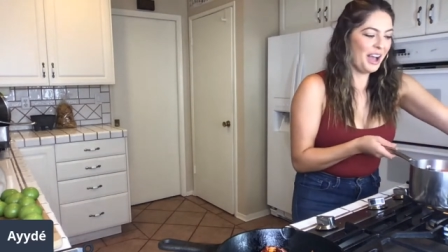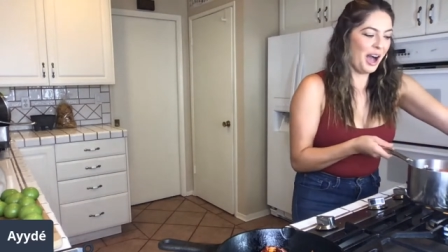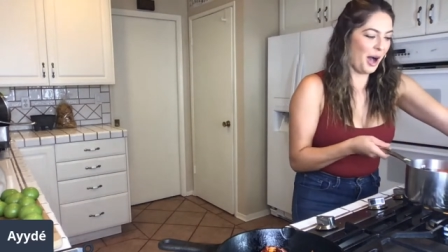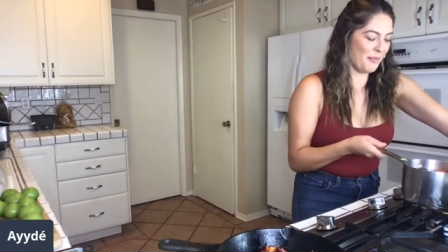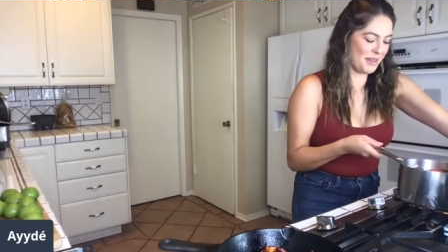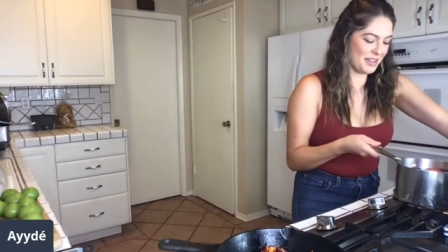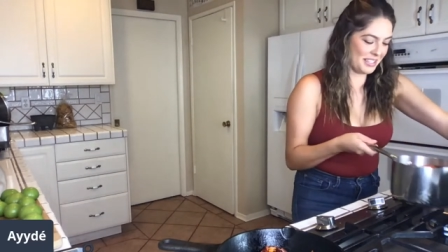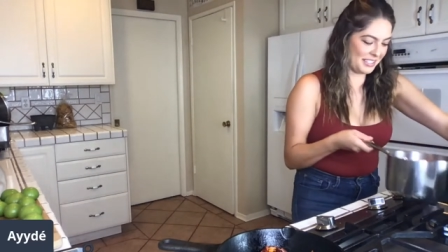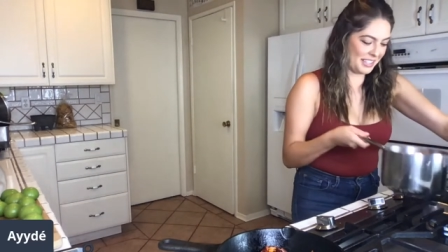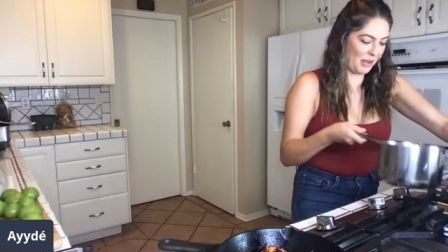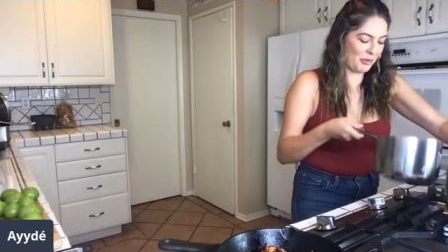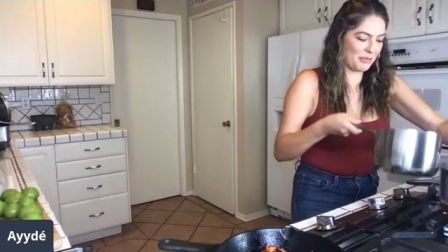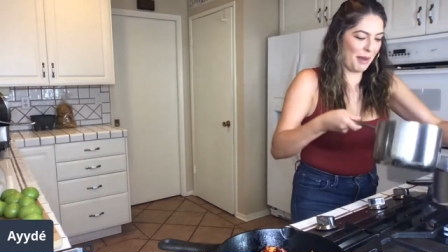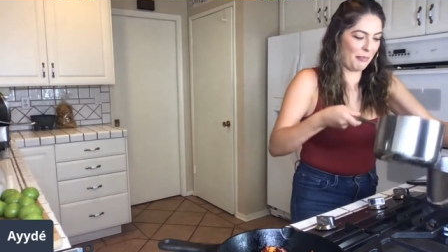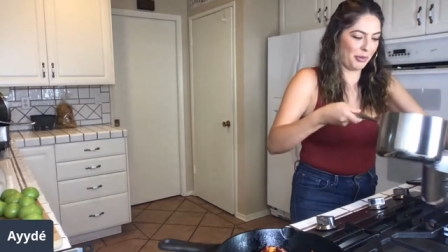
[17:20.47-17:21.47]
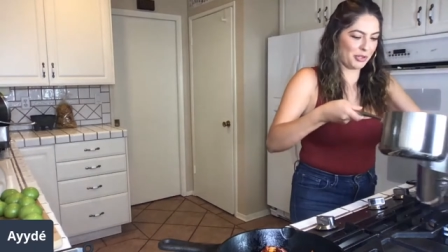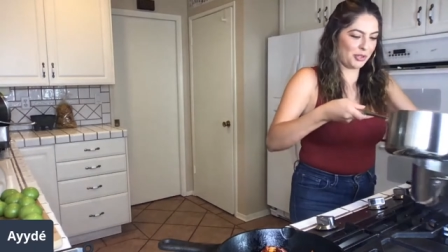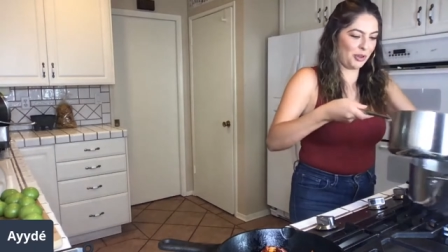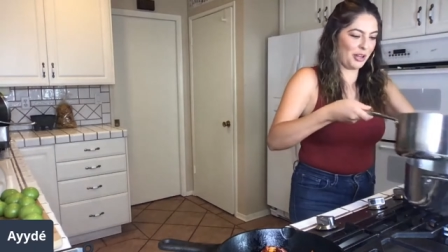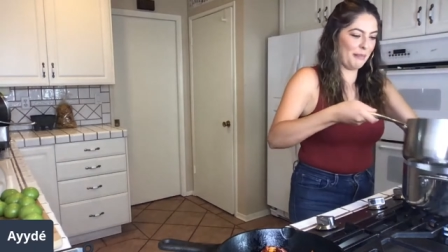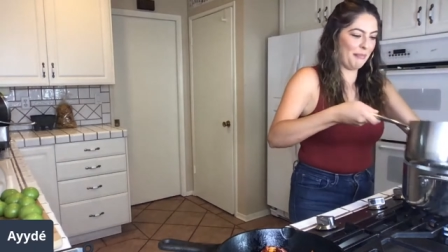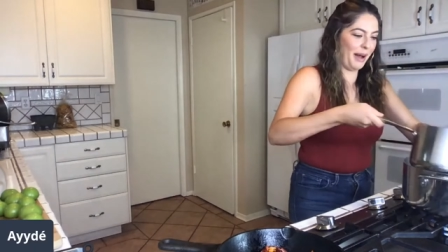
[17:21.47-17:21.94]
I'm going to stay with my
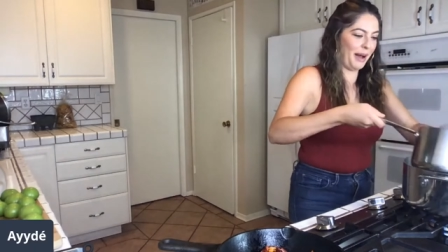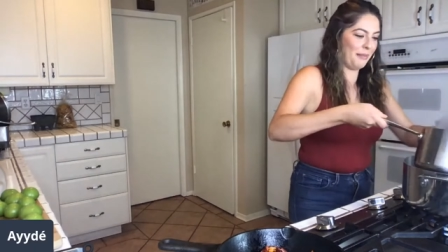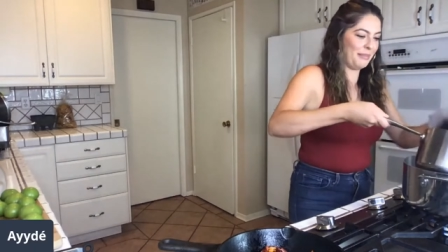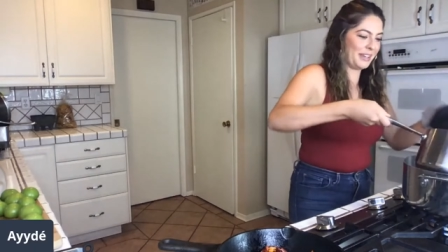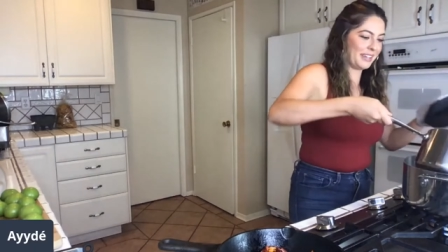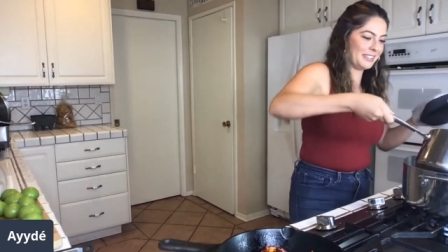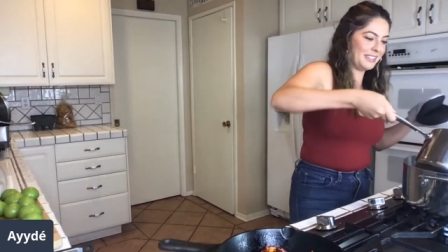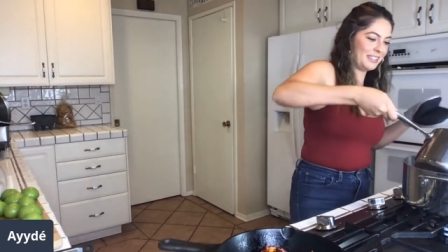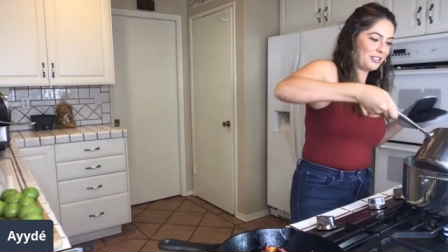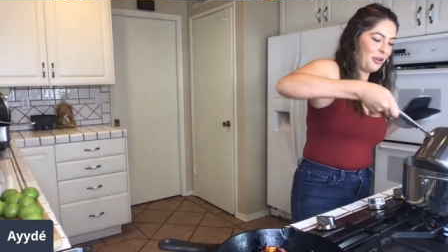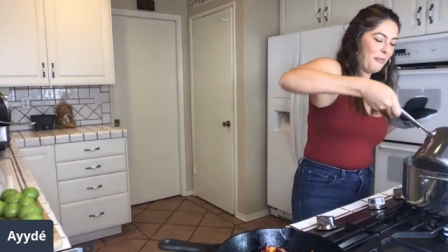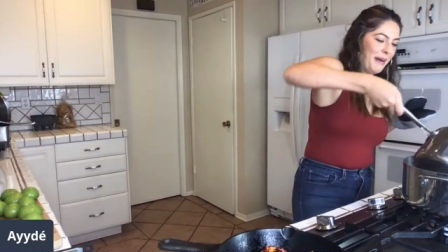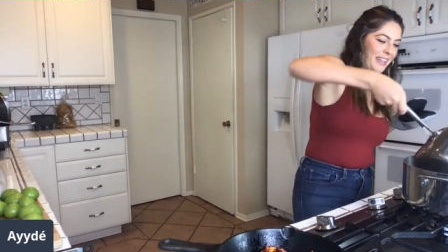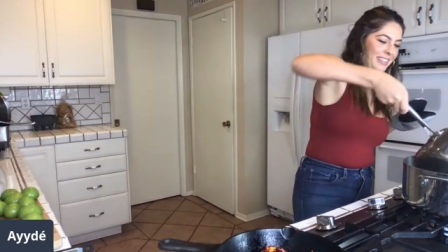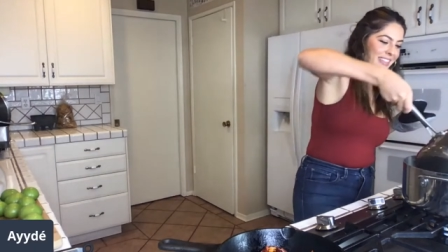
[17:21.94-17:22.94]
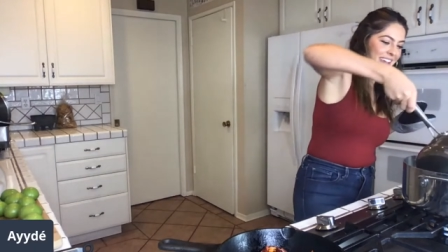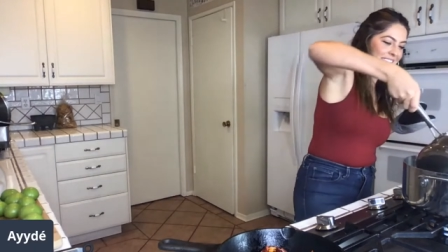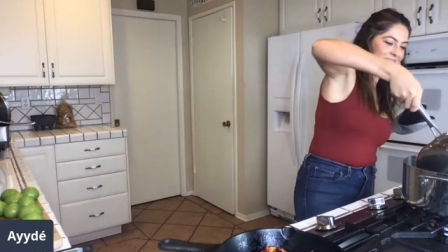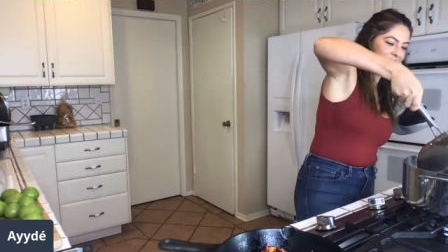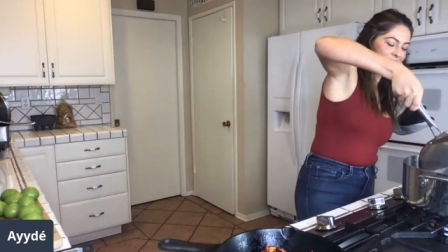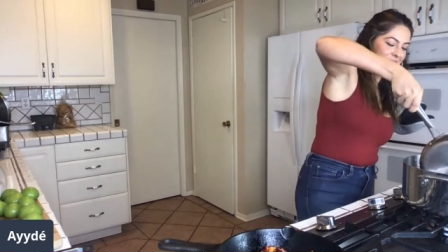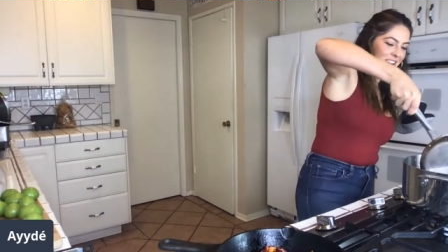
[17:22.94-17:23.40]
pozole pop because these
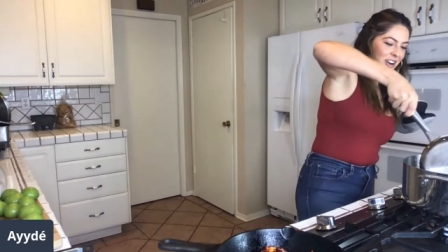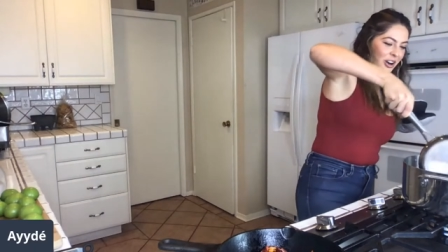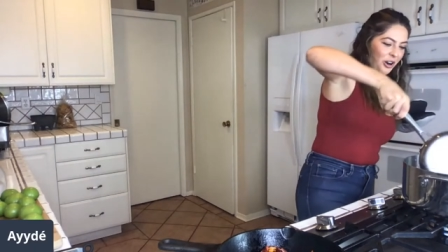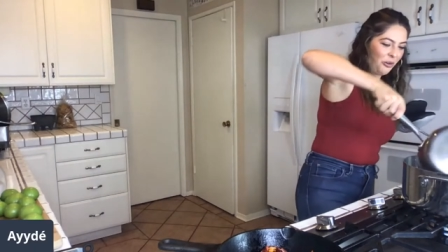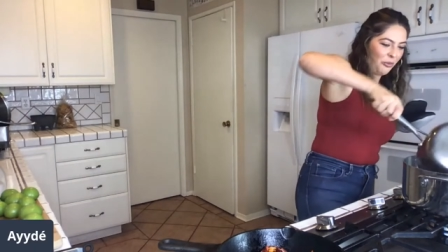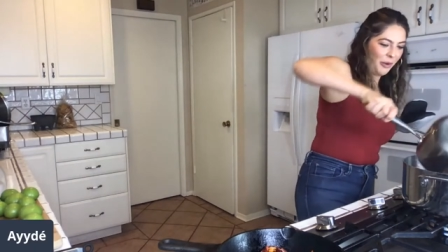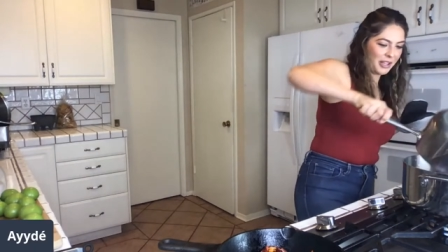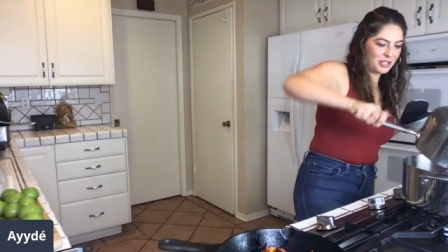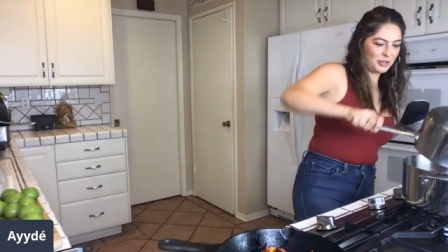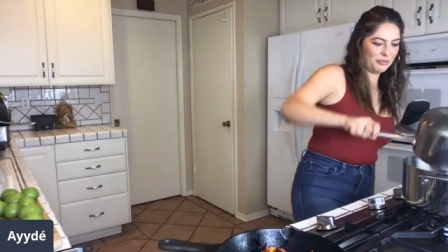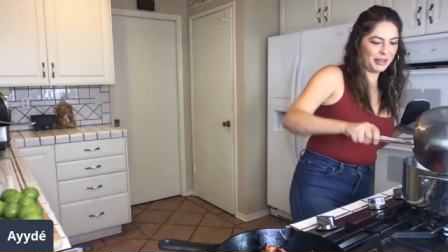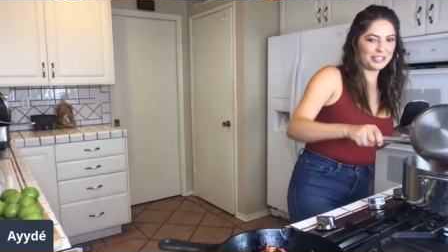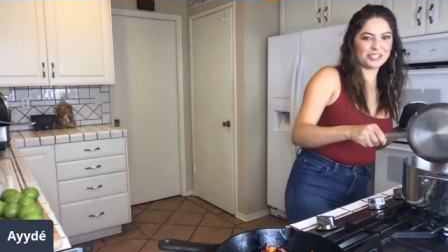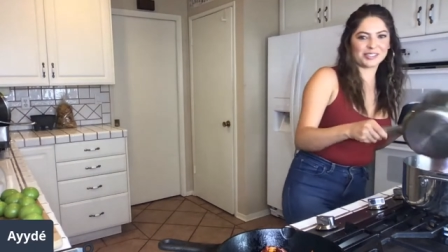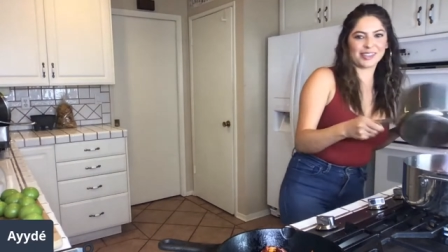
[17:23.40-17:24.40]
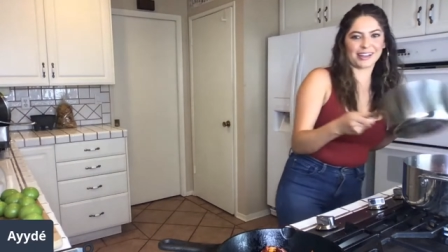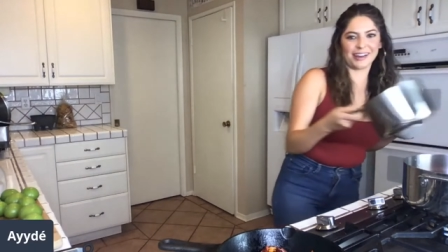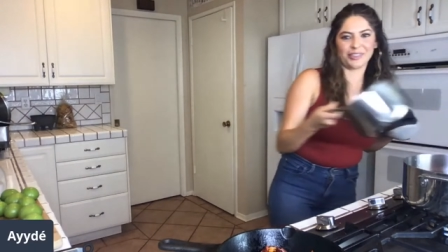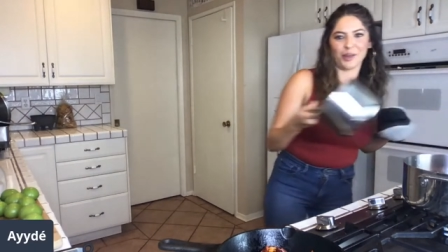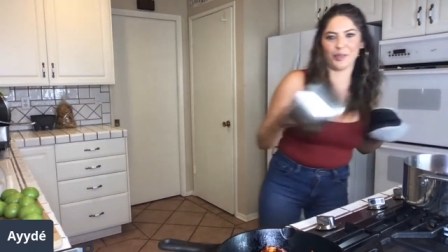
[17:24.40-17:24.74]
tomates are way too big, just like I